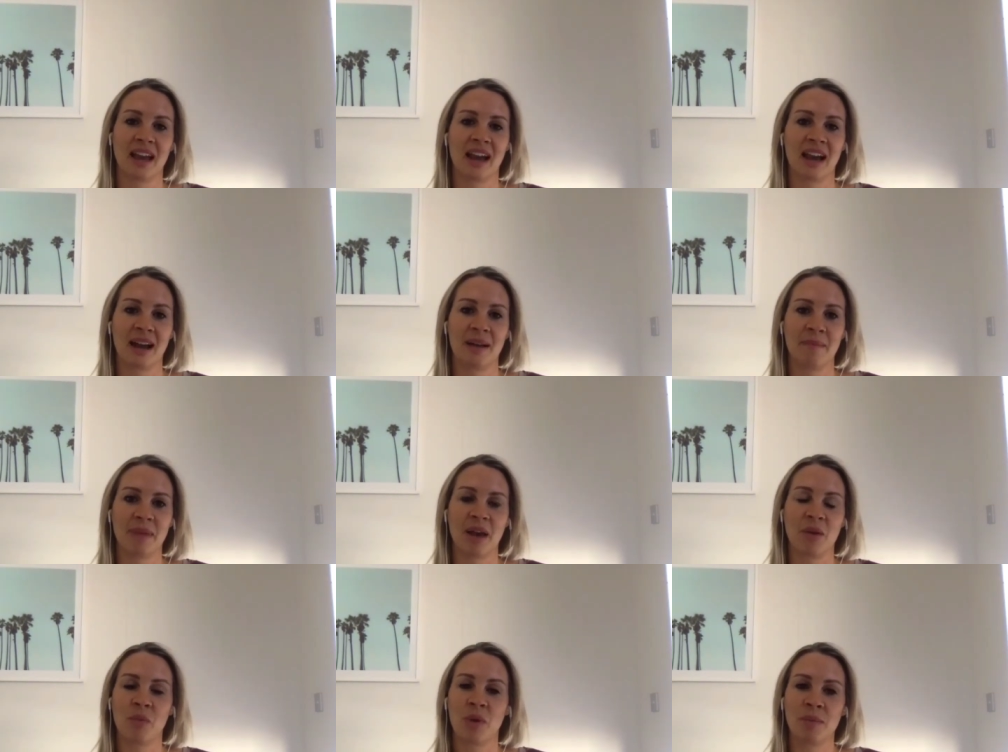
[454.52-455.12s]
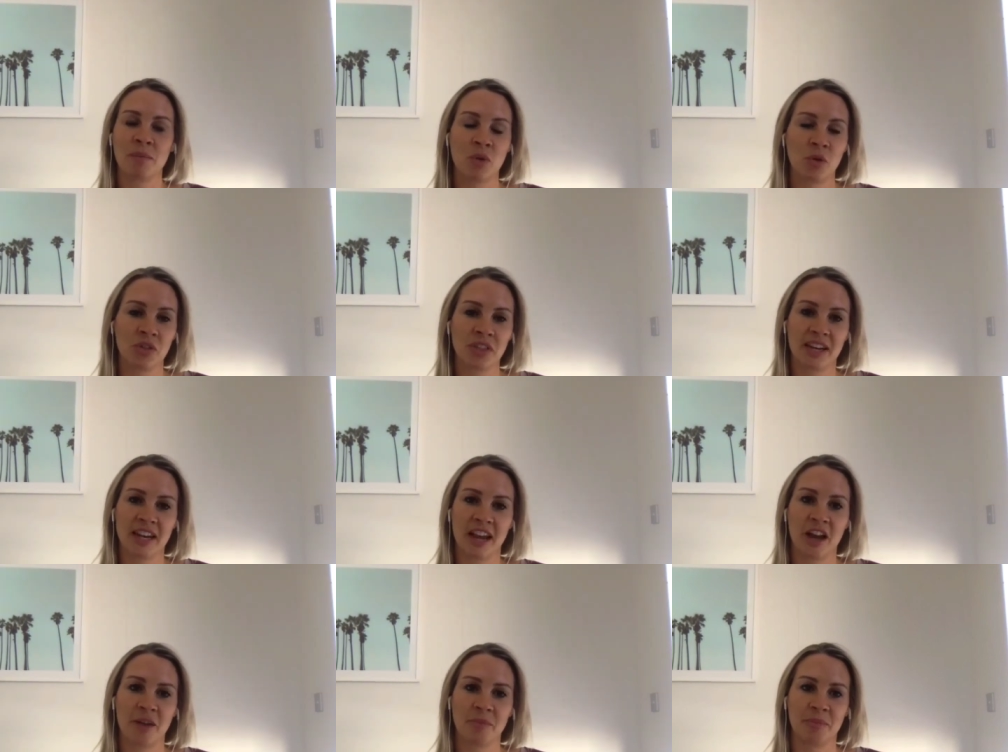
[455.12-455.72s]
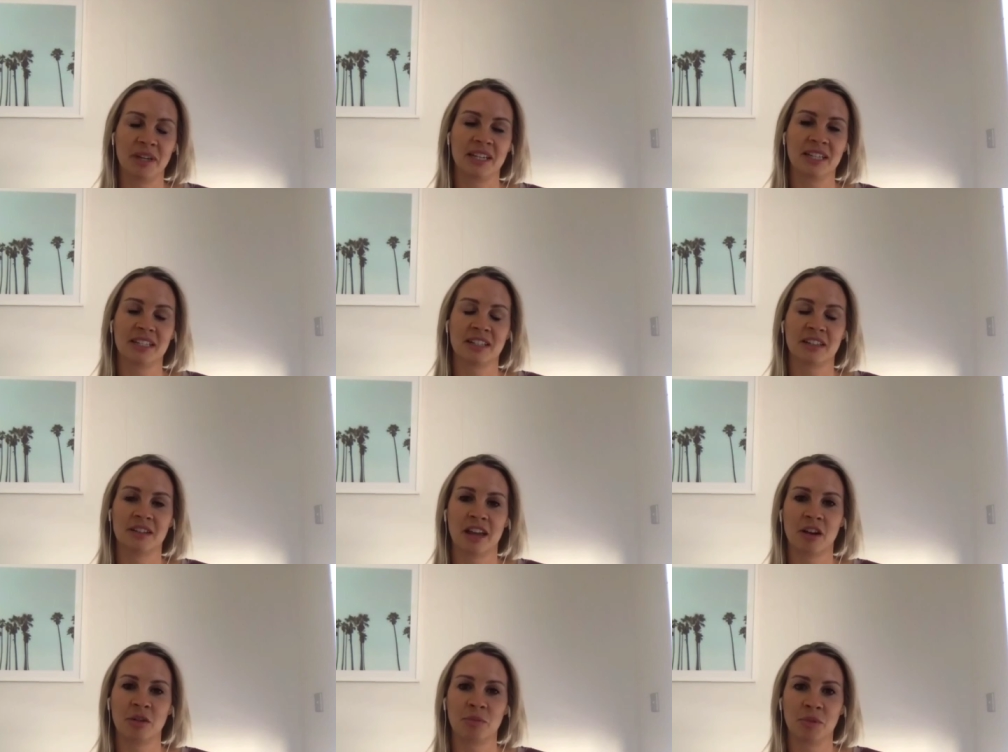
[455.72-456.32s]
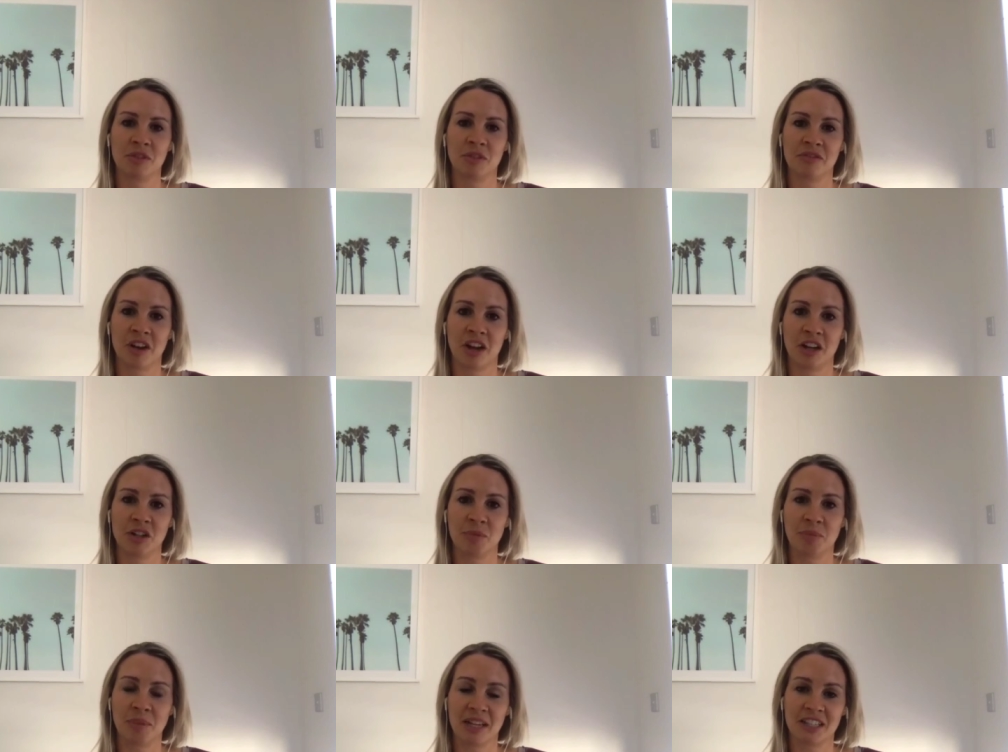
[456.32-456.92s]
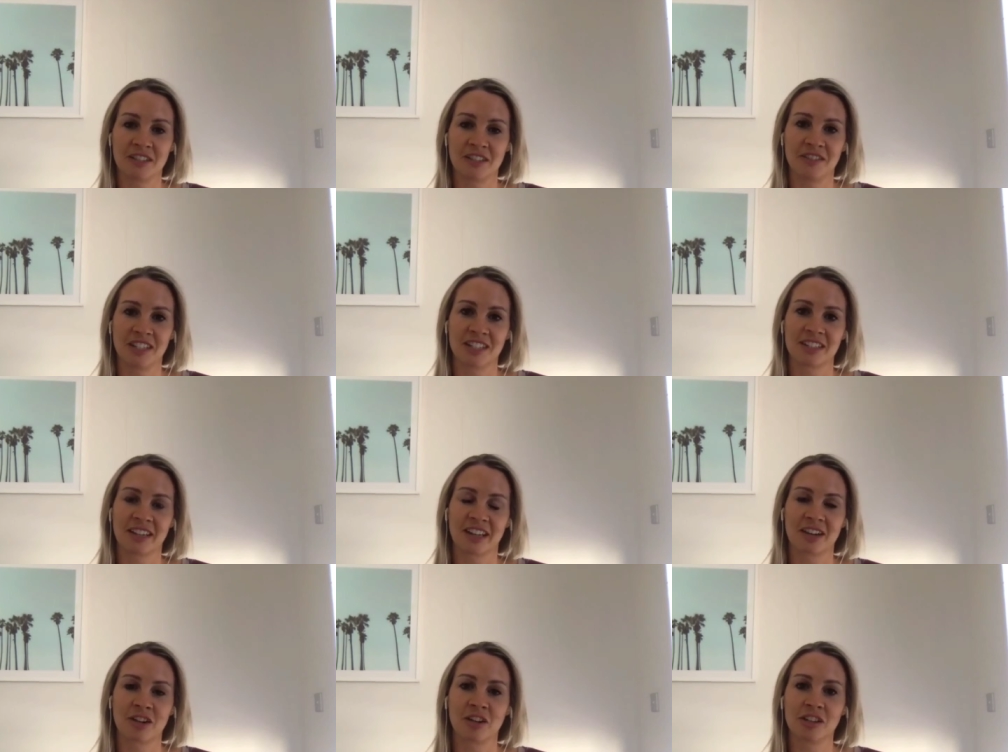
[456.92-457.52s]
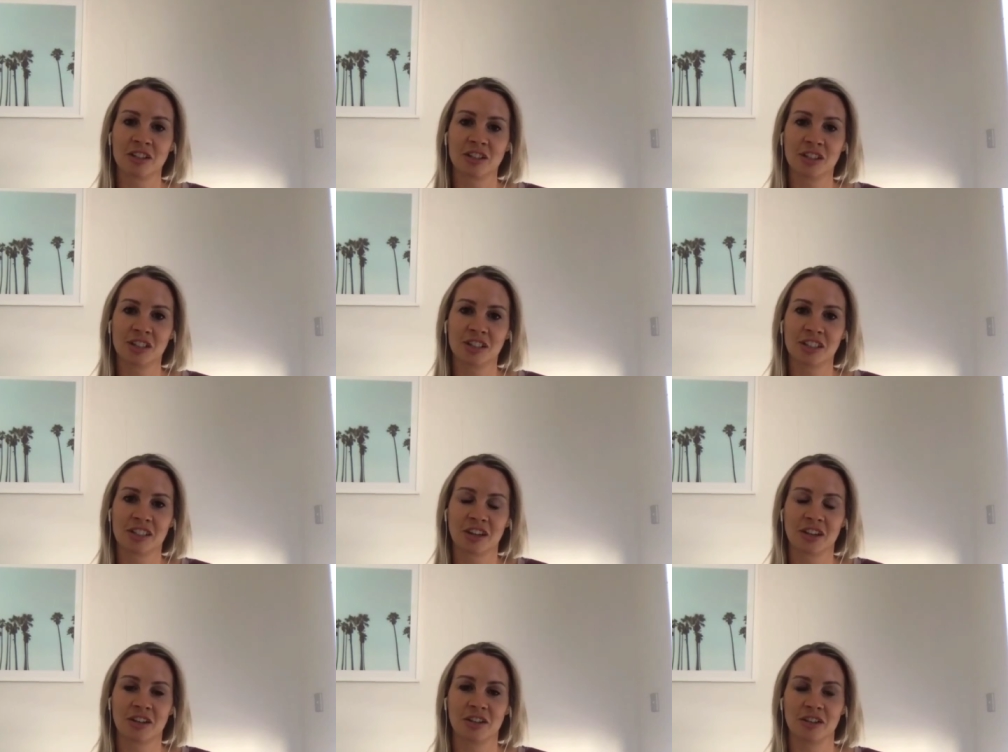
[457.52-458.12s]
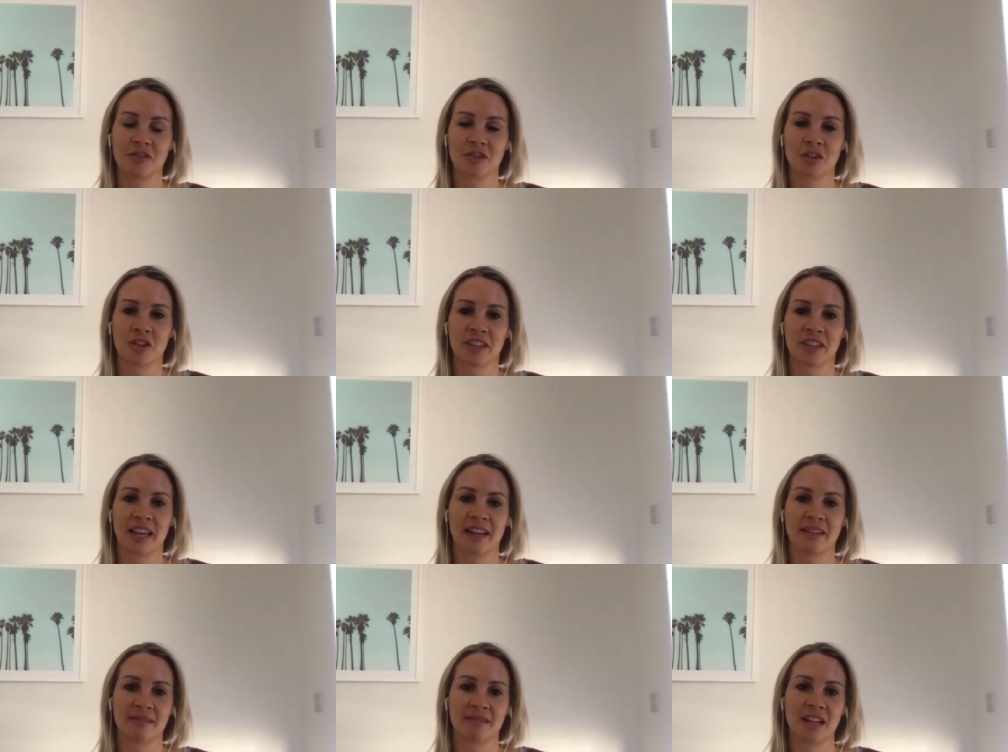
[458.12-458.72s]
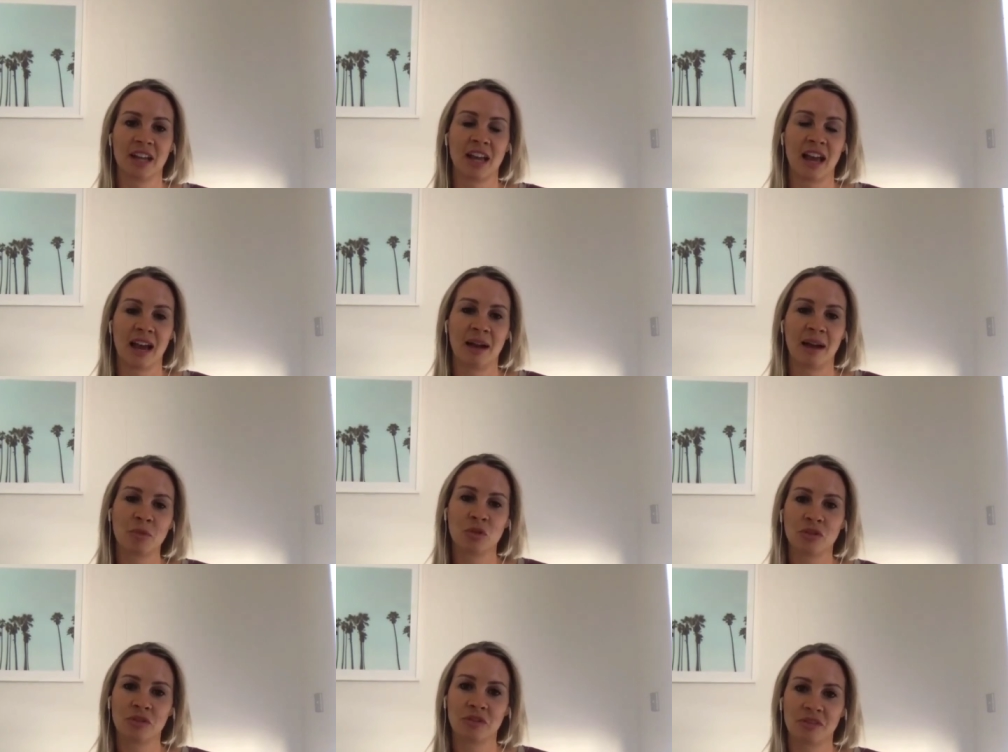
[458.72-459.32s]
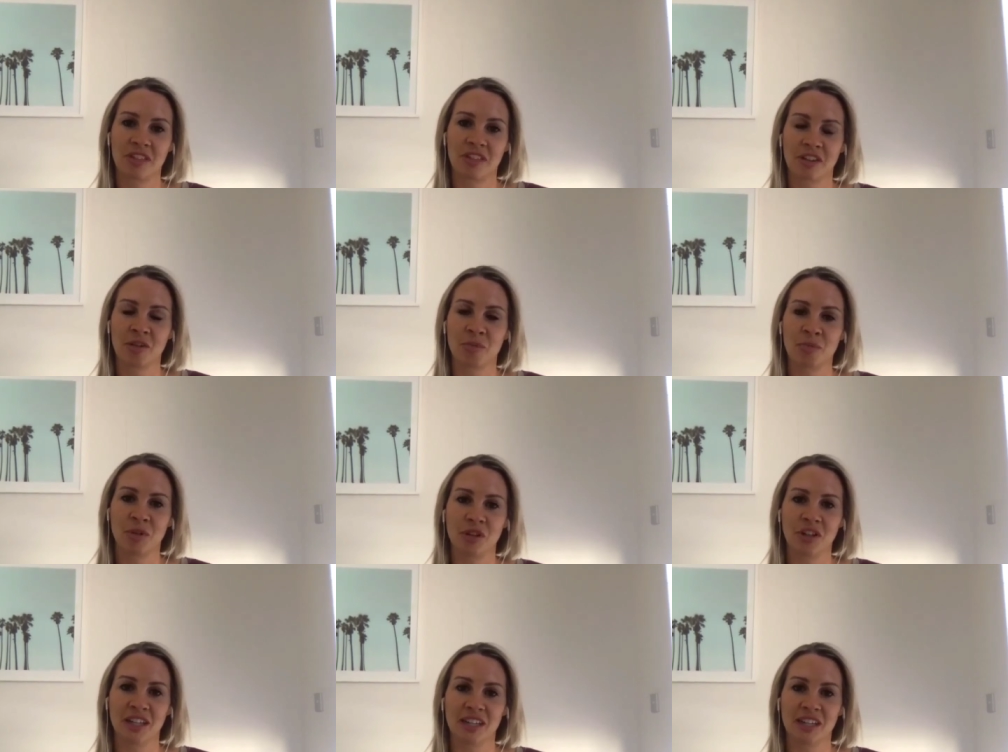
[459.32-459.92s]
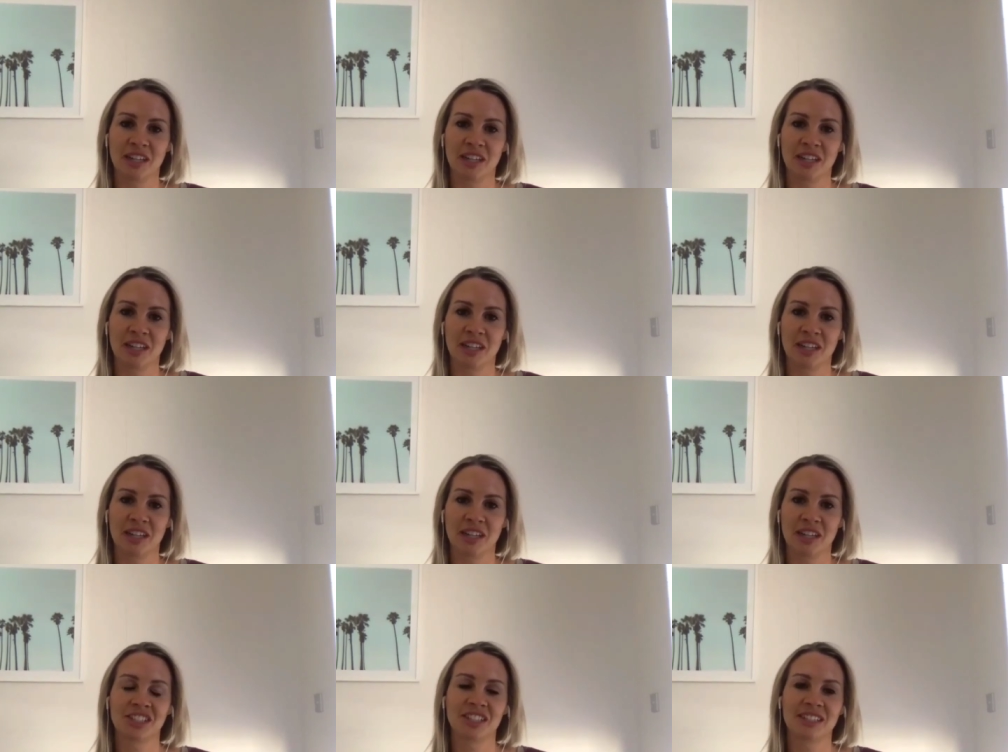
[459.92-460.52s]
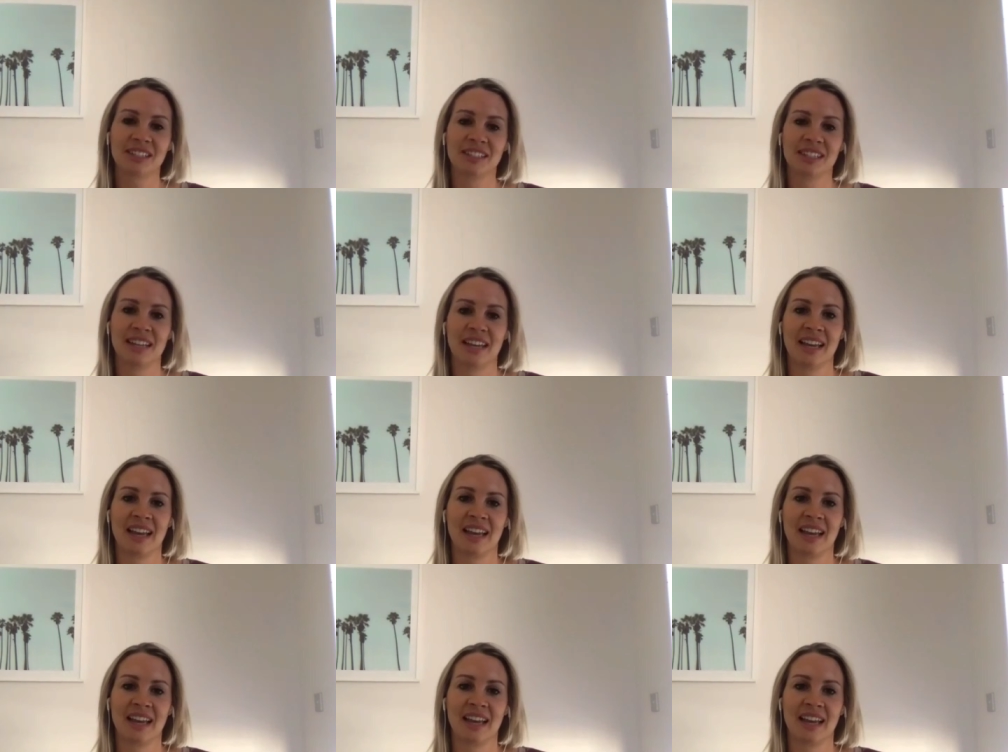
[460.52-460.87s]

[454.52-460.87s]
Um, and we're more than happy to help you find your best fit psychologist. So you've got that um, good therapeutic connection.